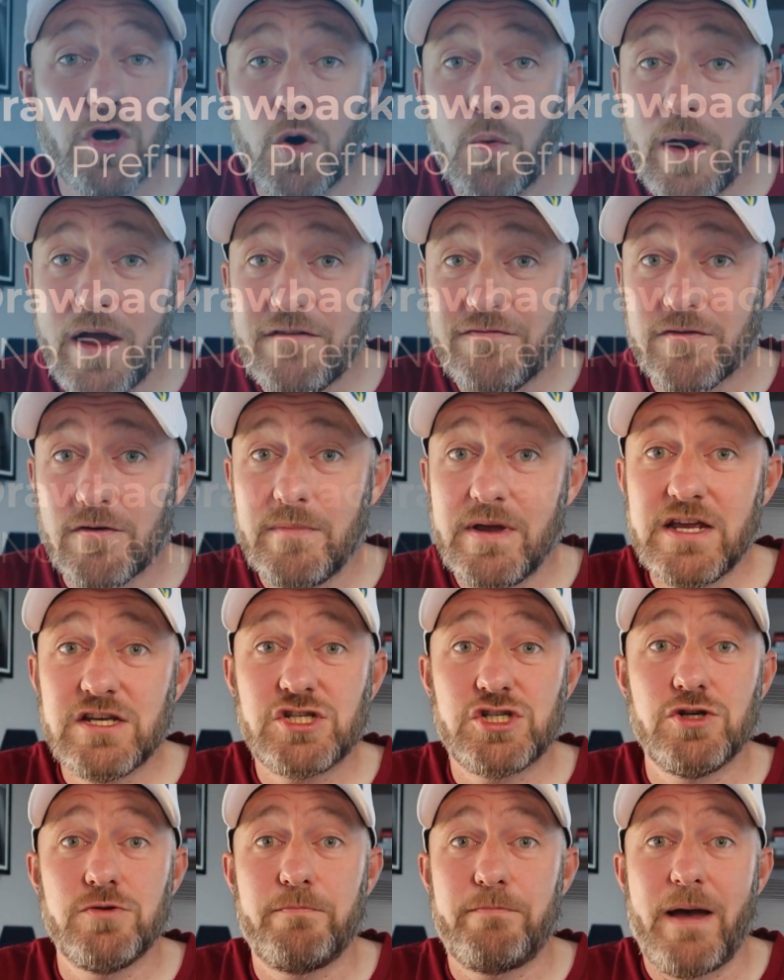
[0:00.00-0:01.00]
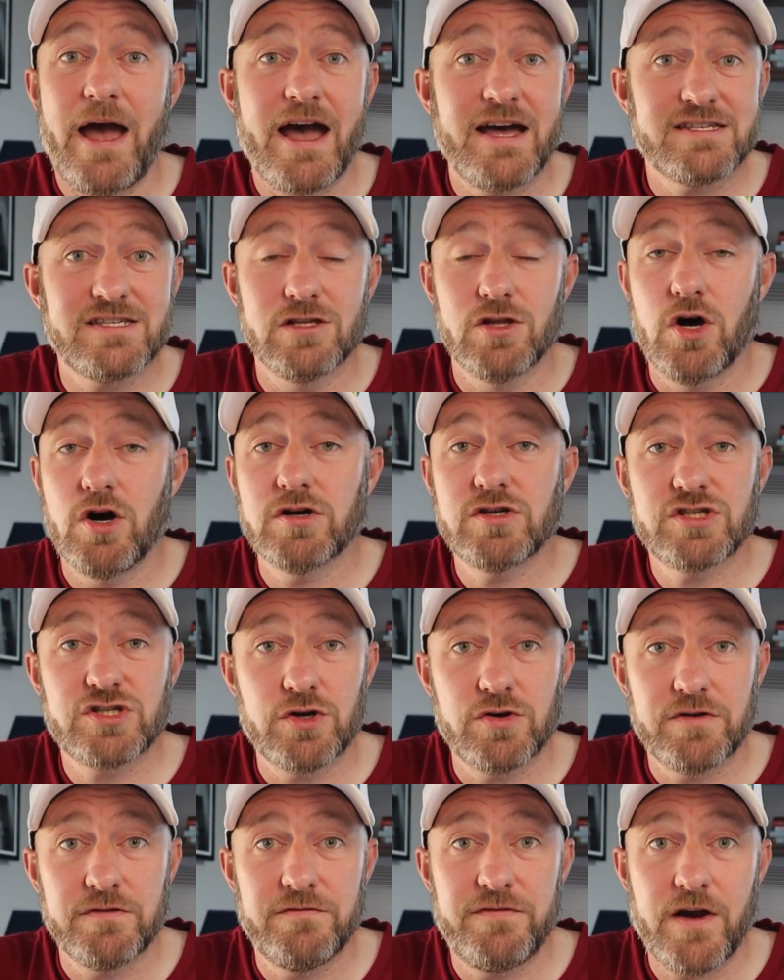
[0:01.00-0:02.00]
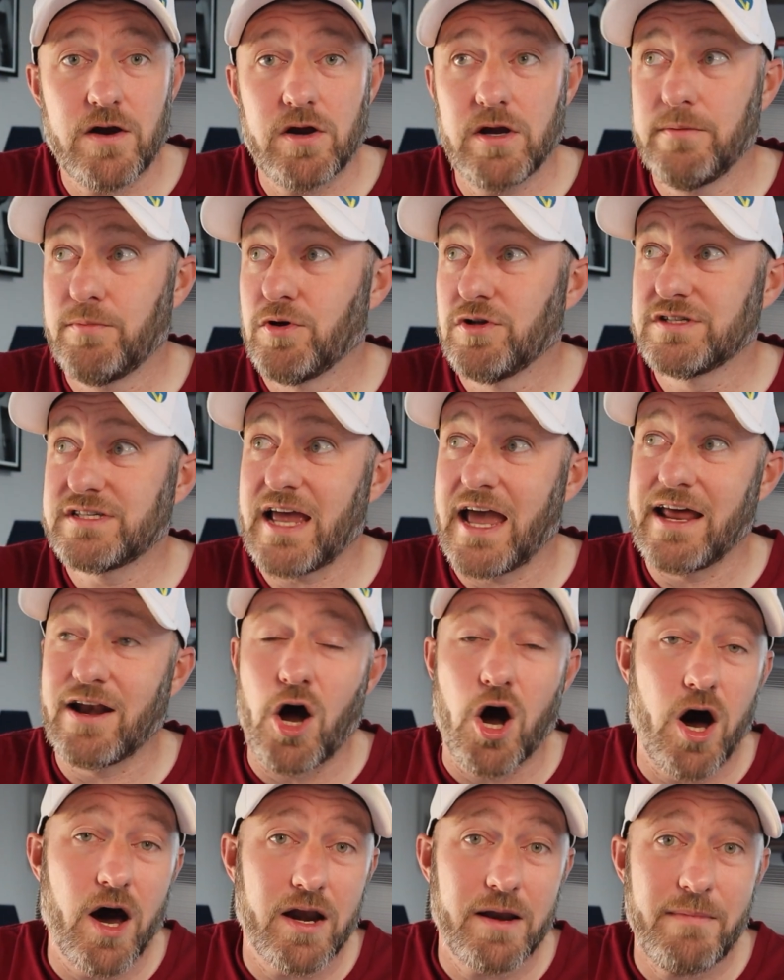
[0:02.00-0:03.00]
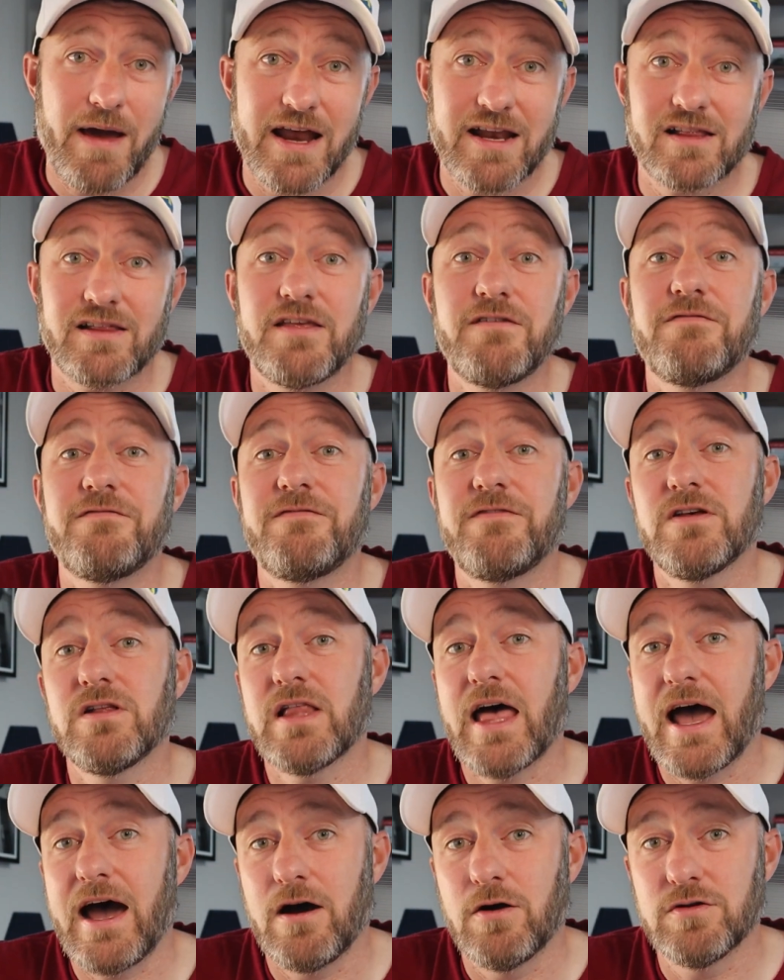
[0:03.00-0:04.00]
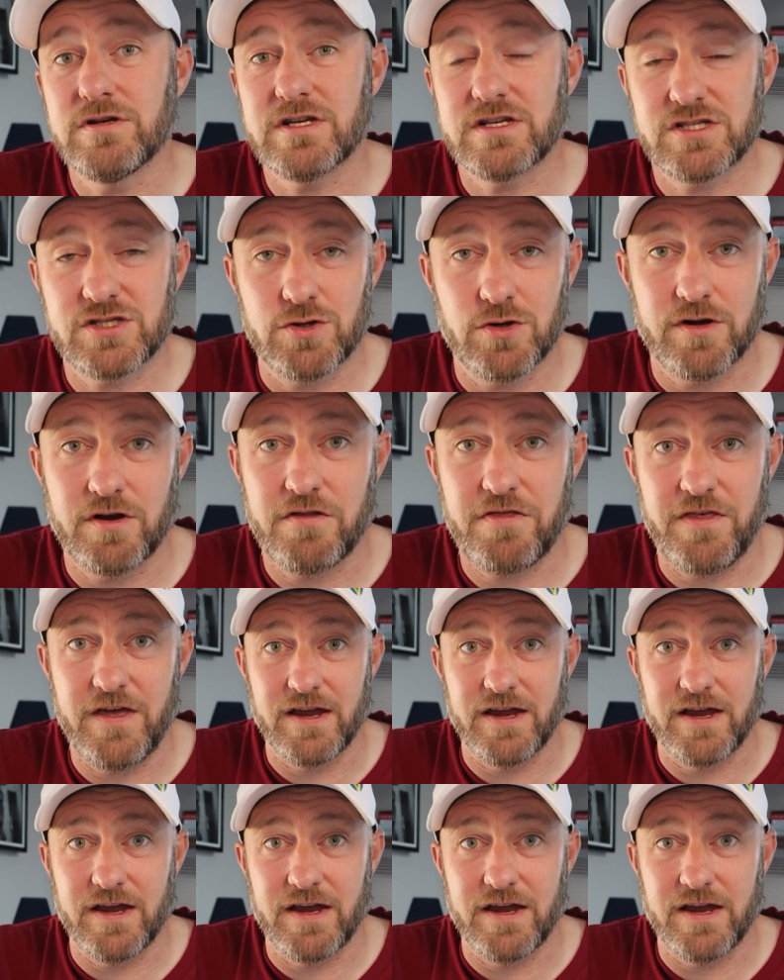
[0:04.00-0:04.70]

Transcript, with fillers: no way for me to pass along certain variables and automatically fill out certain